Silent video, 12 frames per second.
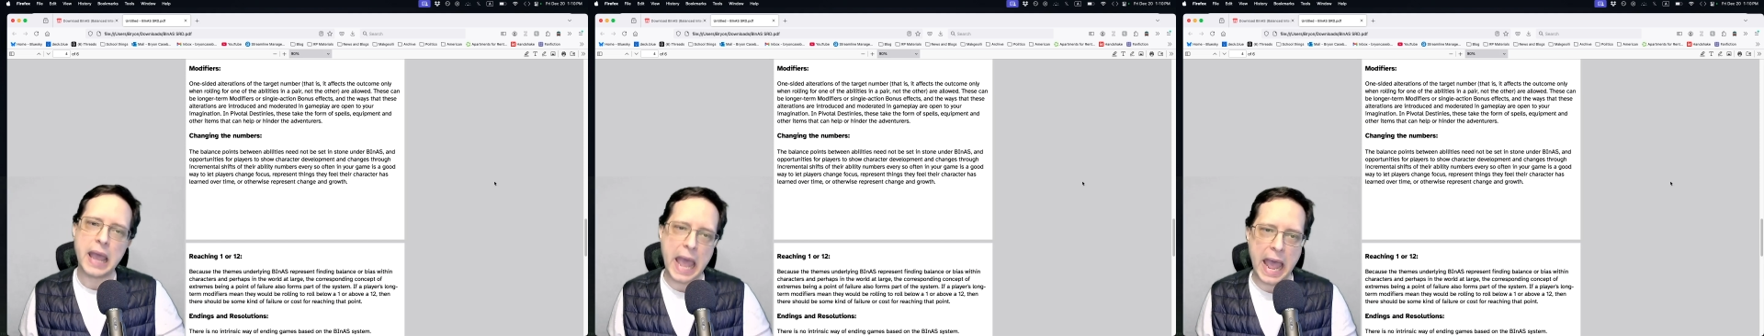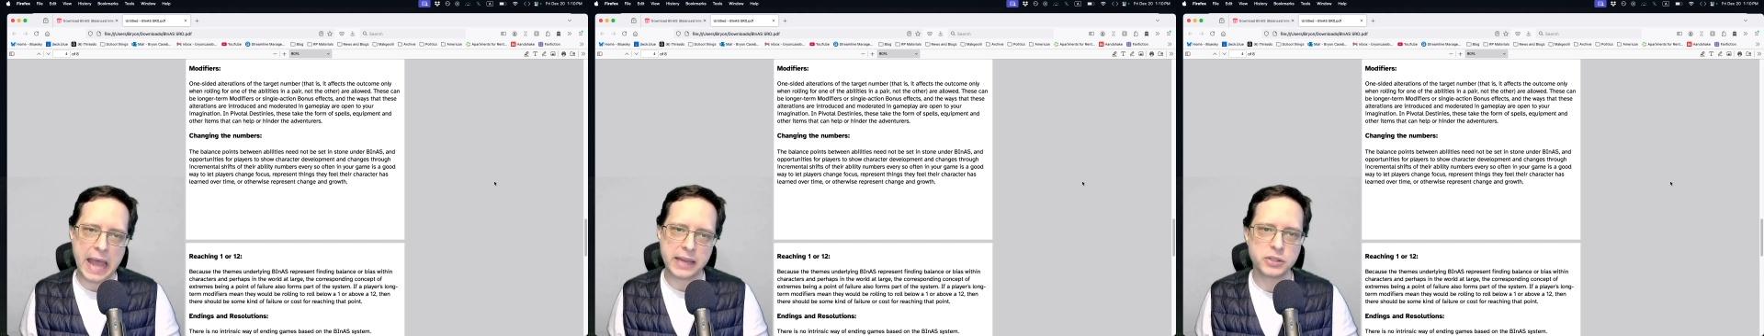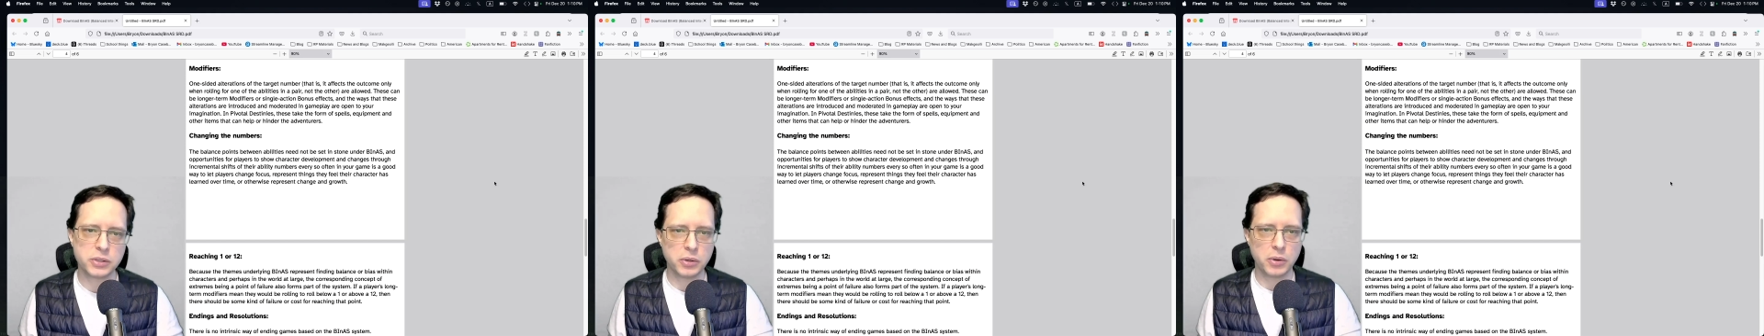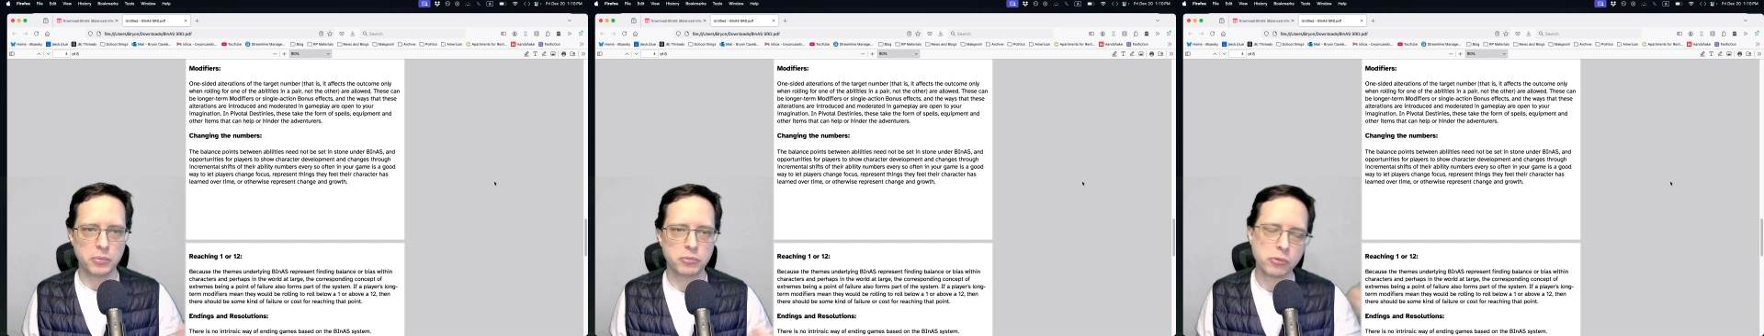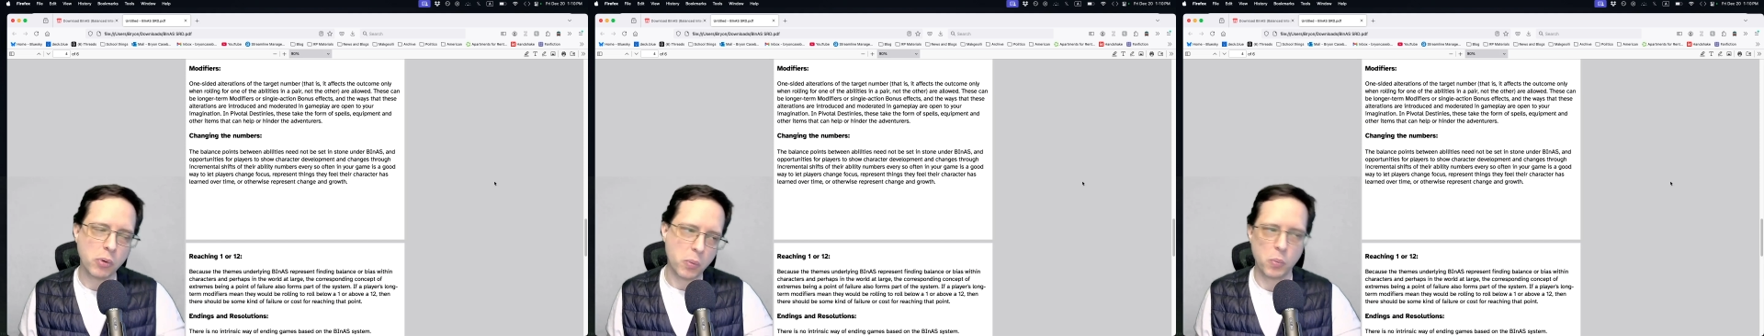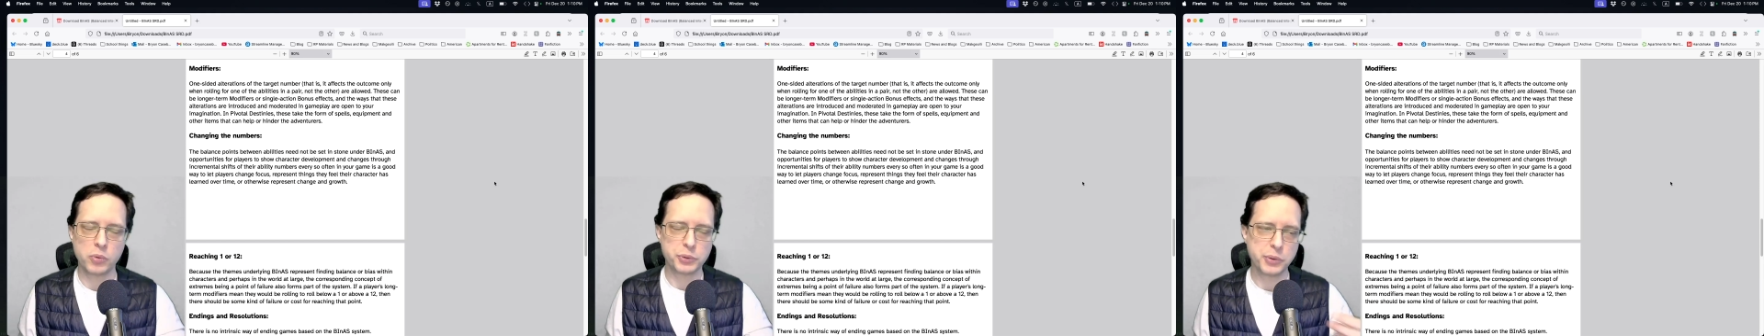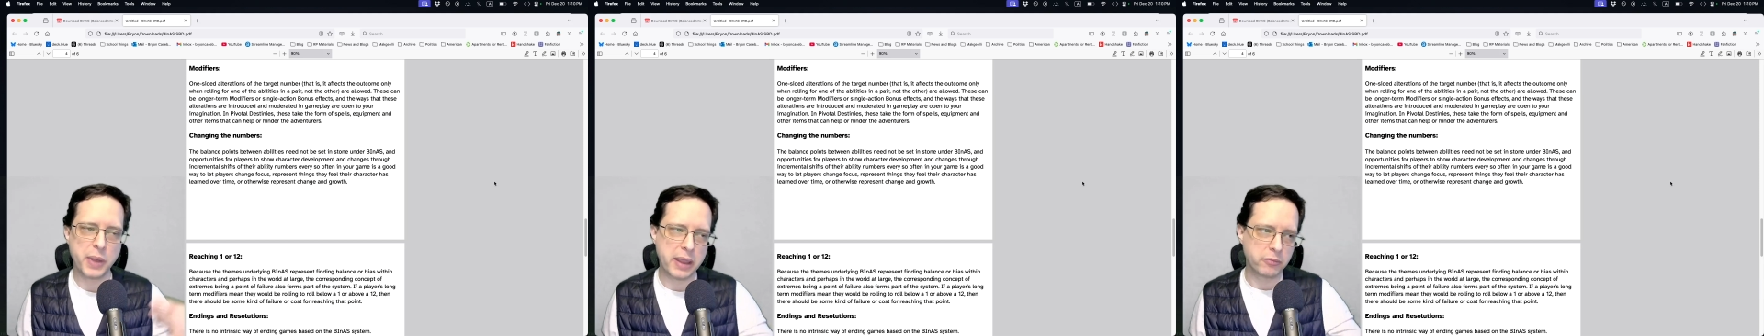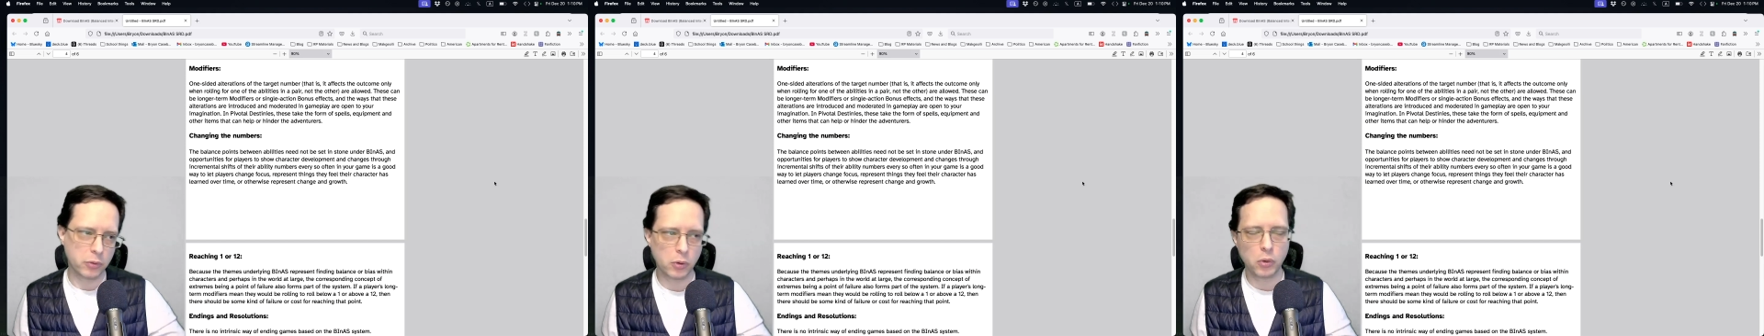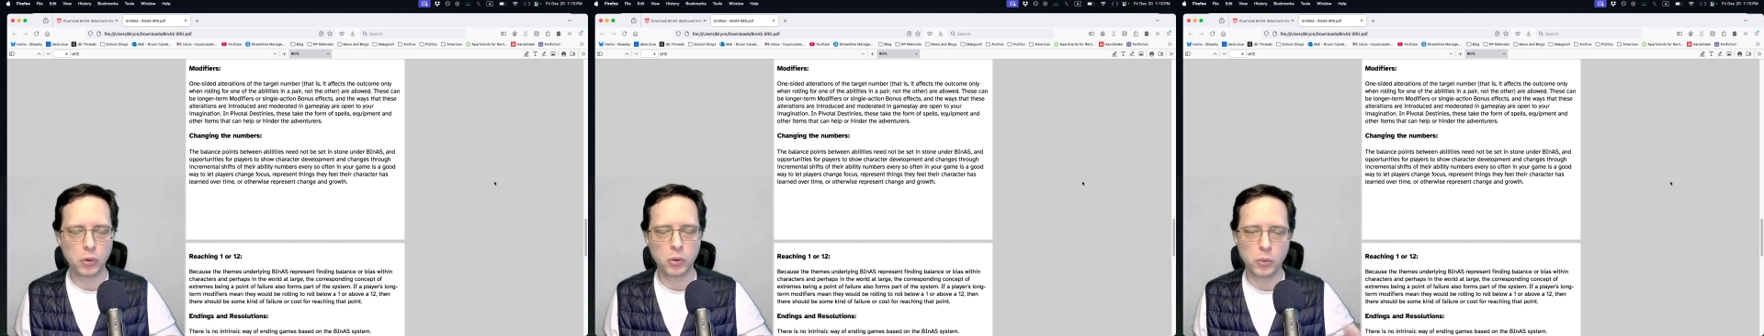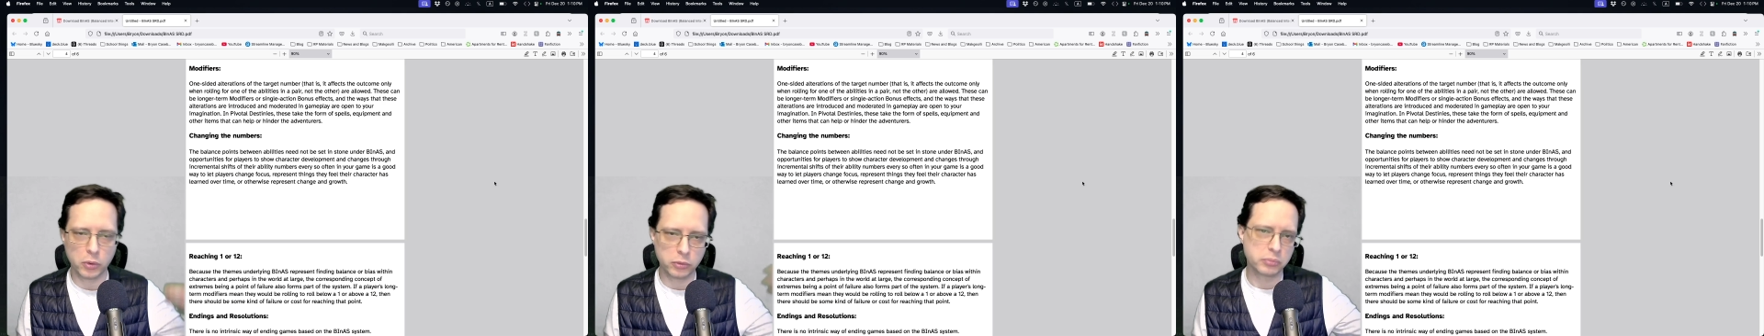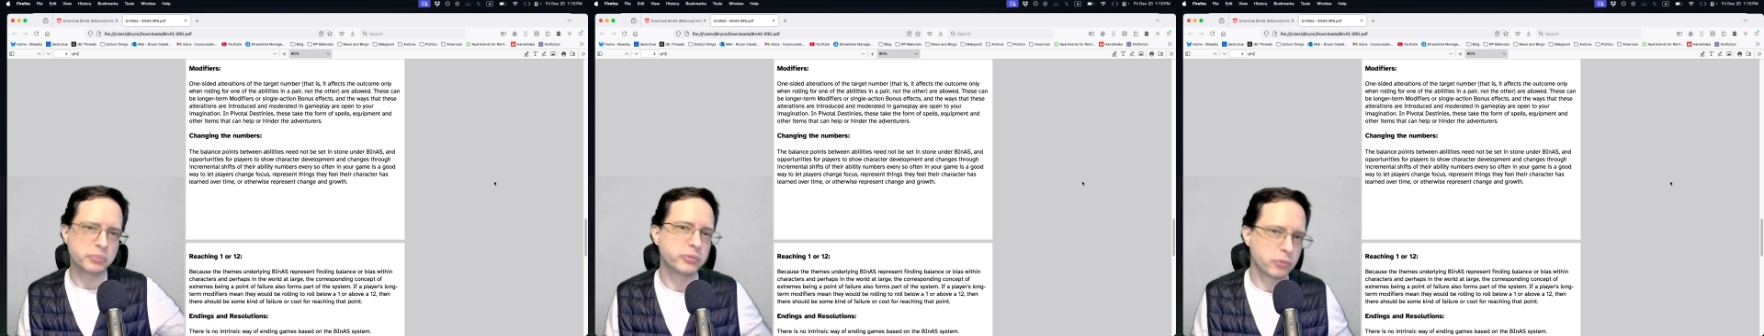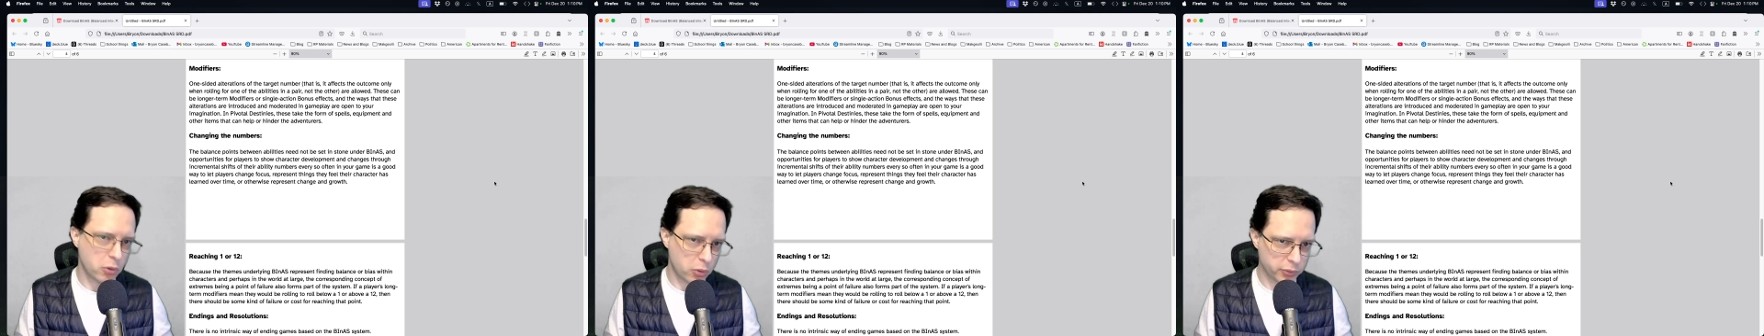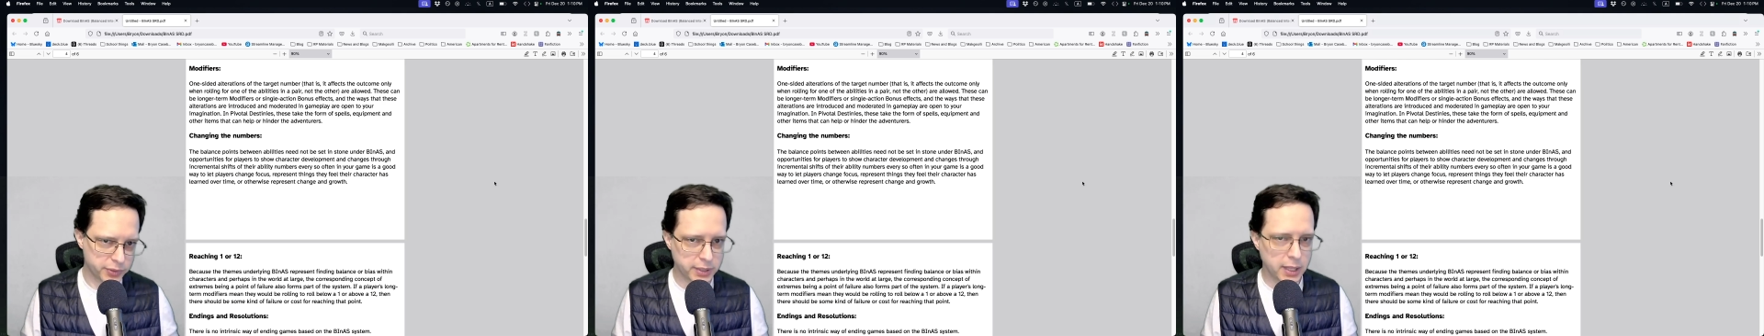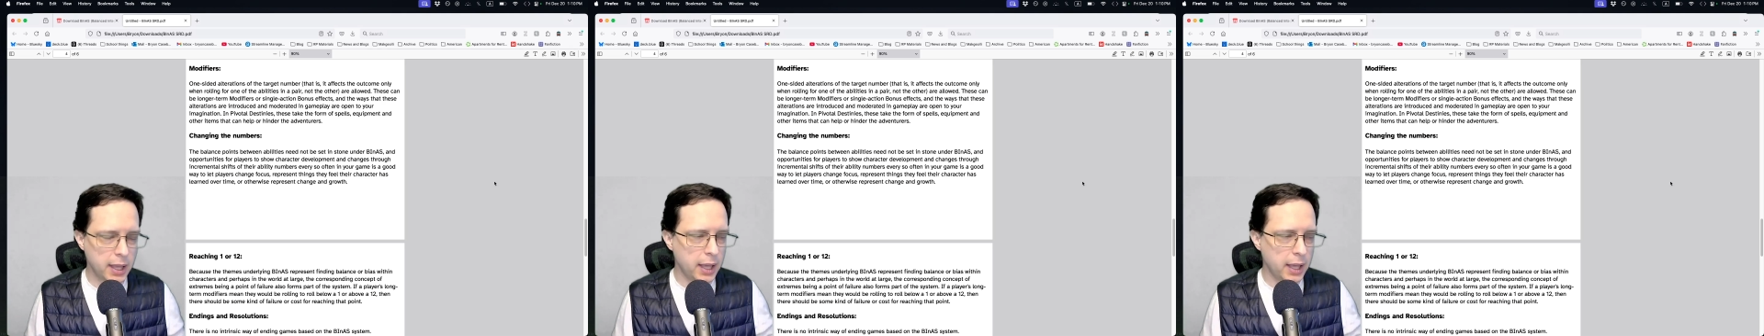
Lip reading: add to a role or group of roles